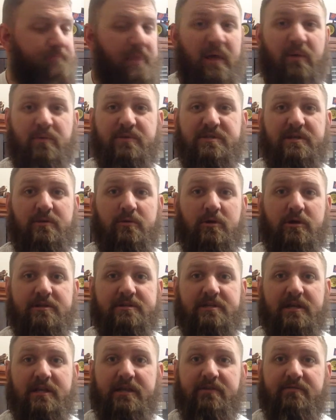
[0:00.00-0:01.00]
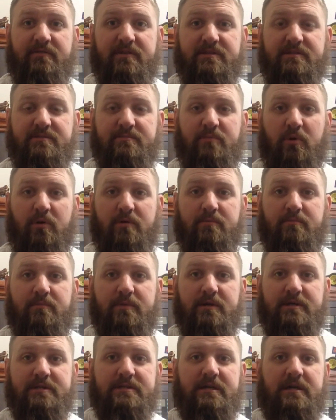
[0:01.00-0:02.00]
and we'll see where else I live that's important.
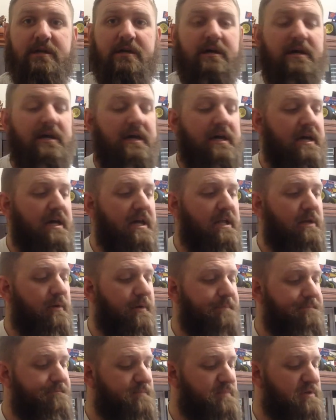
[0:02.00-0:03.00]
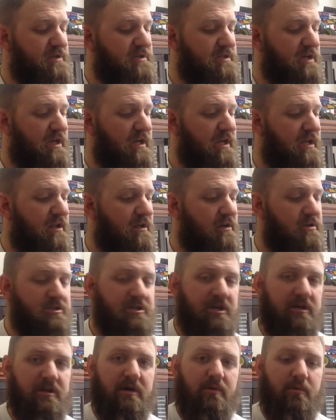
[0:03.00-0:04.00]
But anyway, just thought I'd get on and
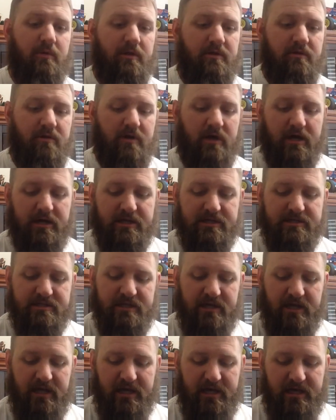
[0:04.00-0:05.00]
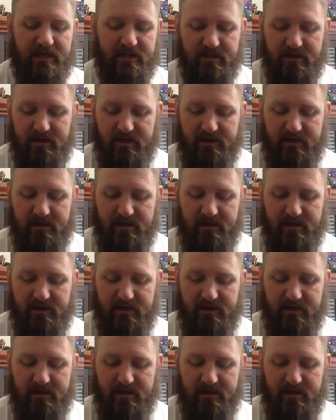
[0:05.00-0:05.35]
share that with you guys, and